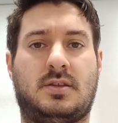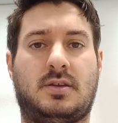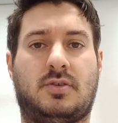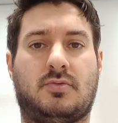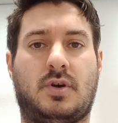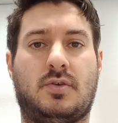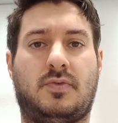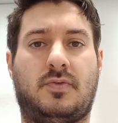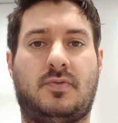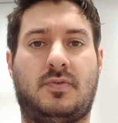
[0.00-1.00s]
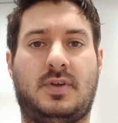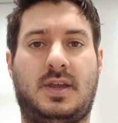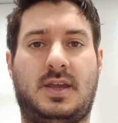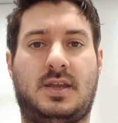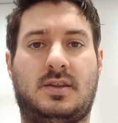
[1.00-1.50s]
growth
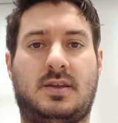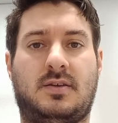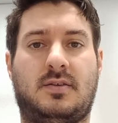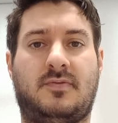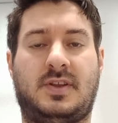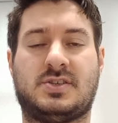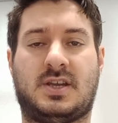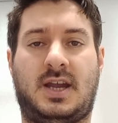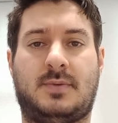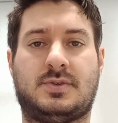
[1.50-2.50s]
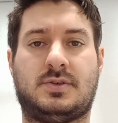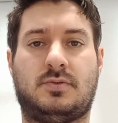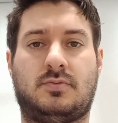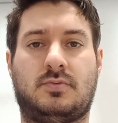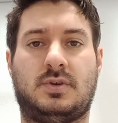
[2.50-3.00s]
in venture
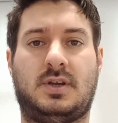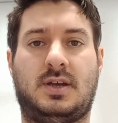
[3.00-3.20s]
capital